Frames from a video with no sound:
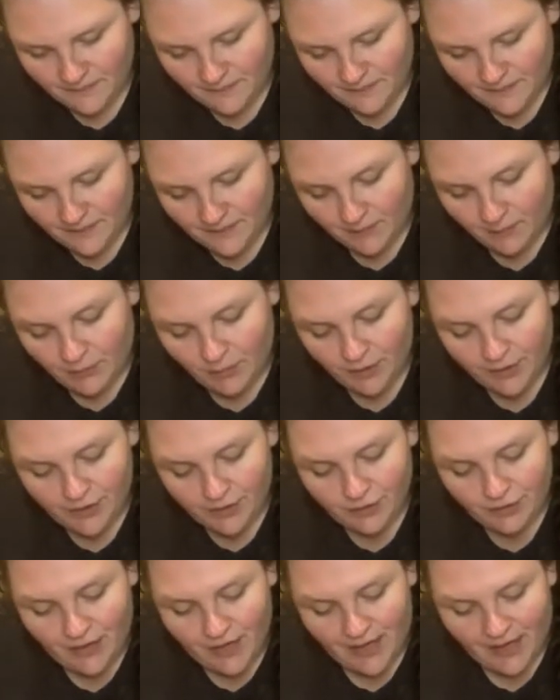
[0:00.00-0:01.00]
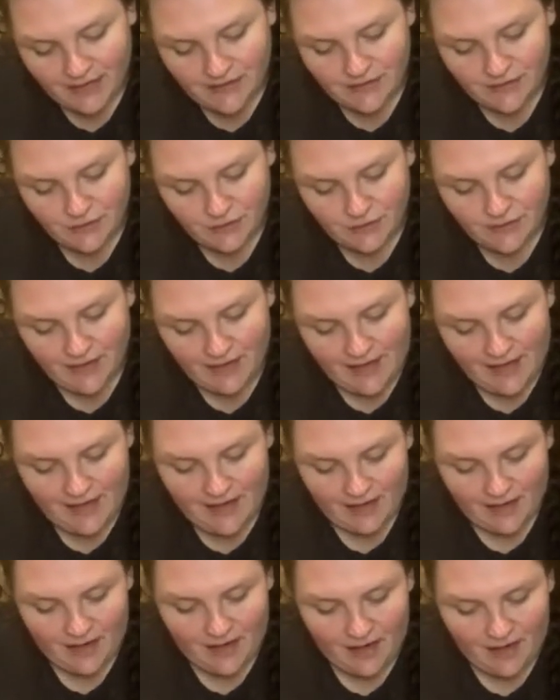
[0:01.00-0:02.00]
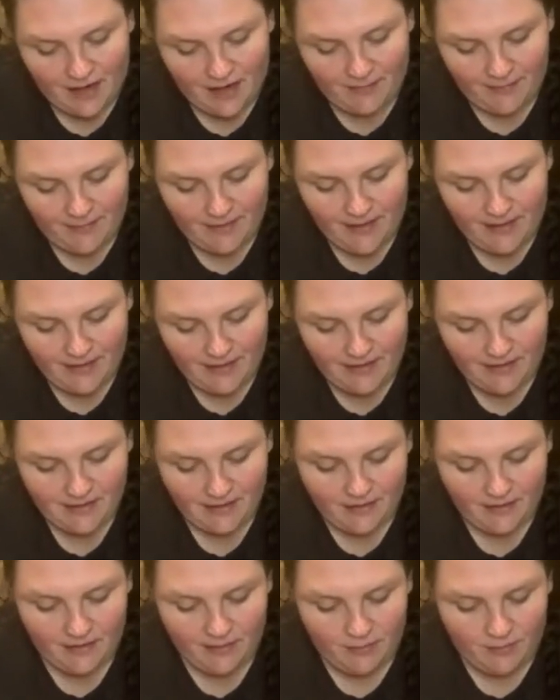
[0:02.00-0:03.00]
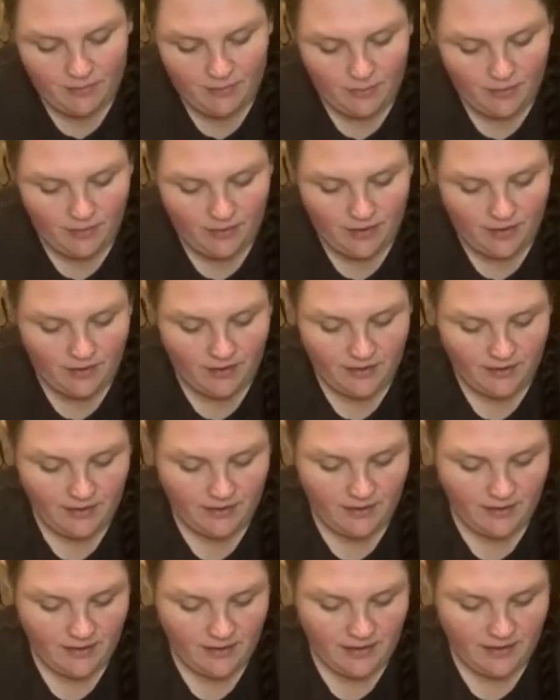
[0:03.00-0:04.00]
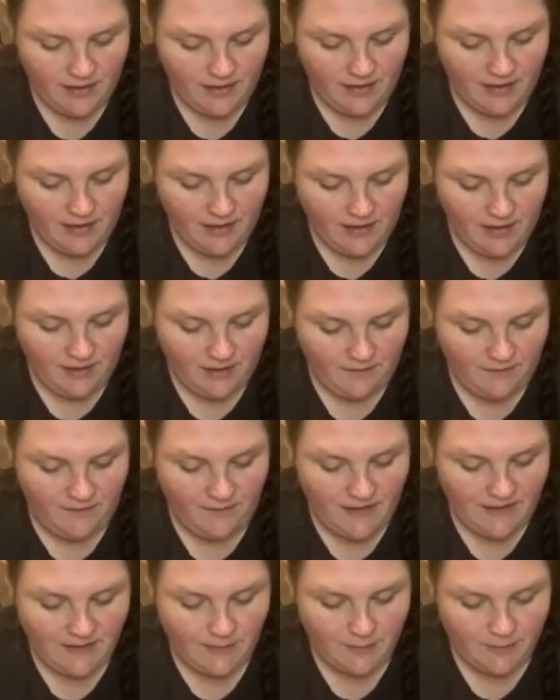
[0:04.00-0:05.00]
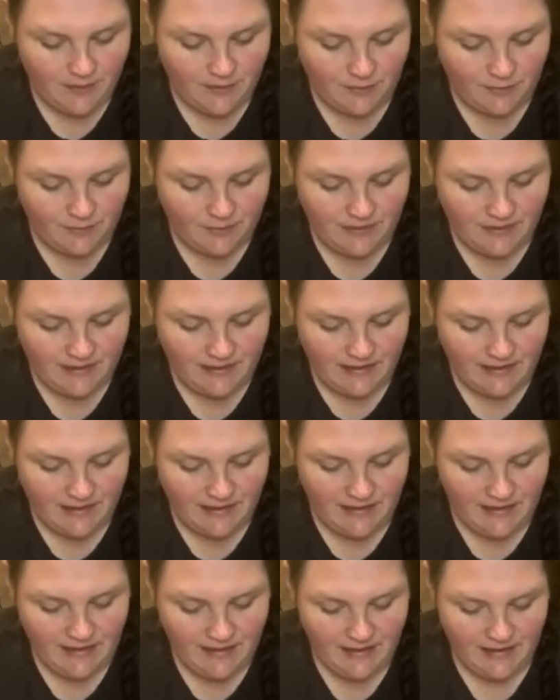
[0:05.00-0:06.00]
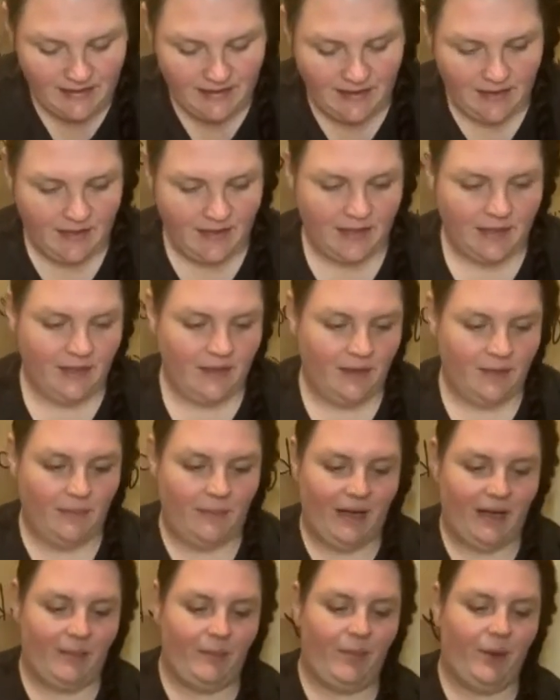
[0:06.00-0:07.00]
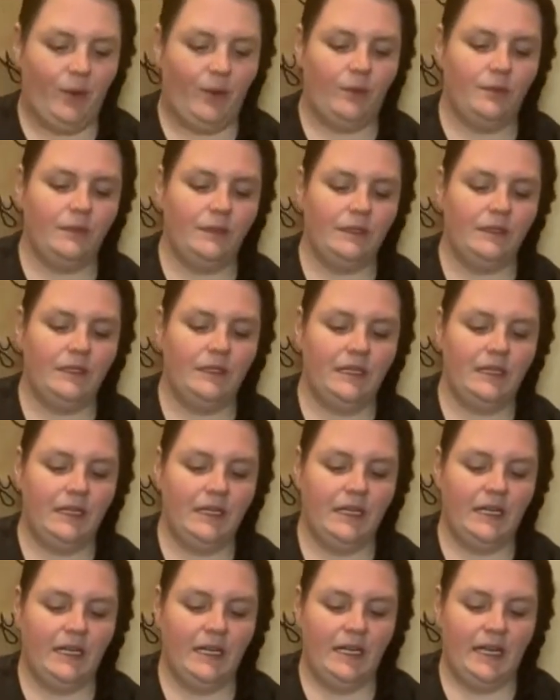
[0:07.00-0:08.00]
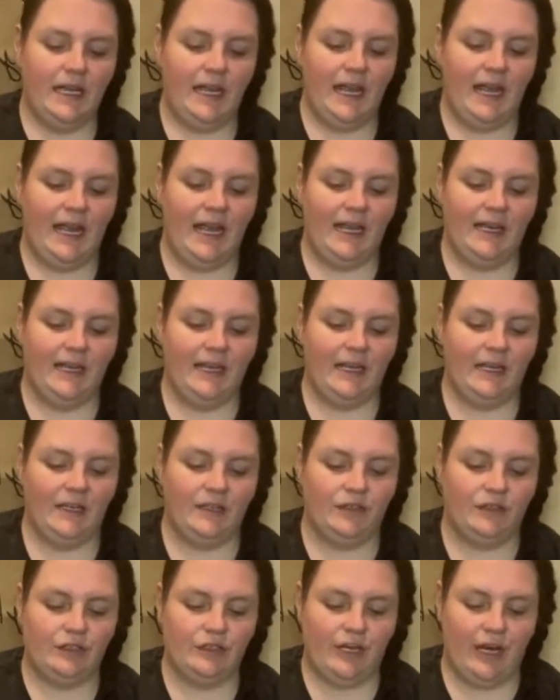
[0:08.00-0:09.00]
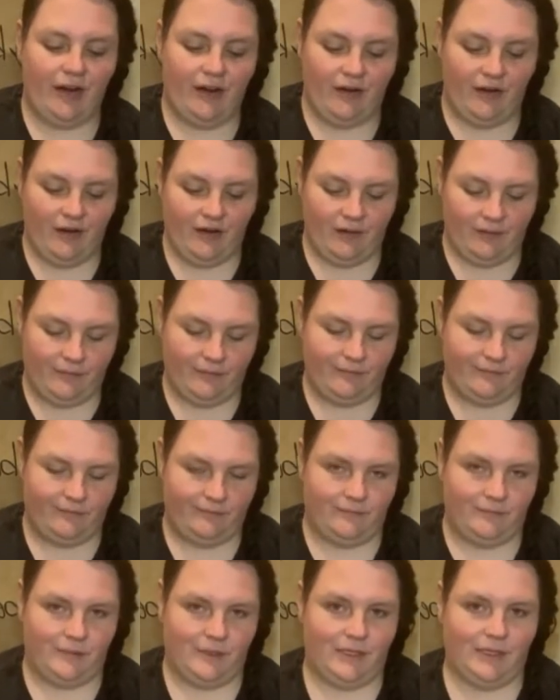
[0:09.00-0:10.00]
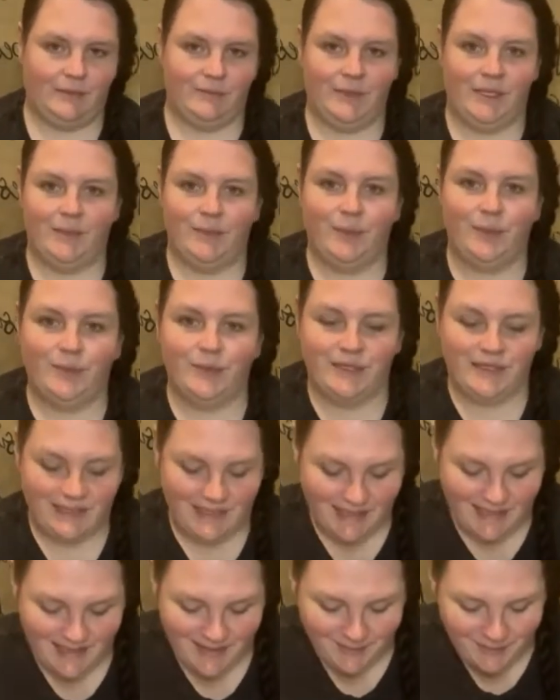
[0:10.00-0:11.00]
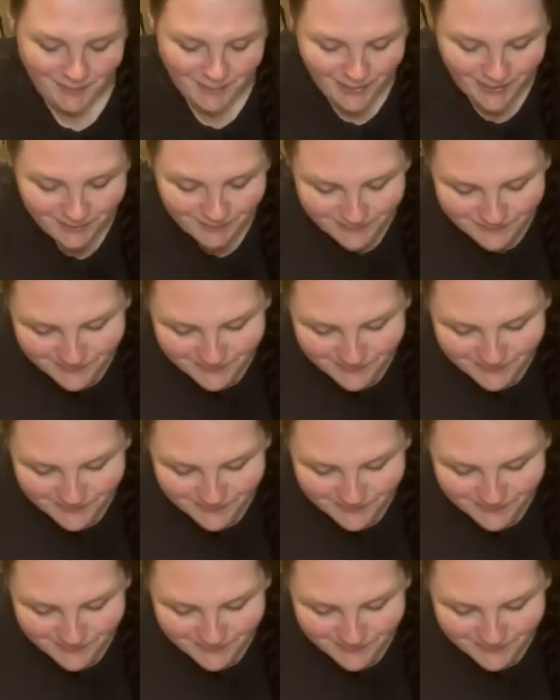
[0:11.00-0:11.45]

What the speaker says: The more you guys do that and comment, the more Facebook will see my post and then share it. Well, I'm not supposed to say it, but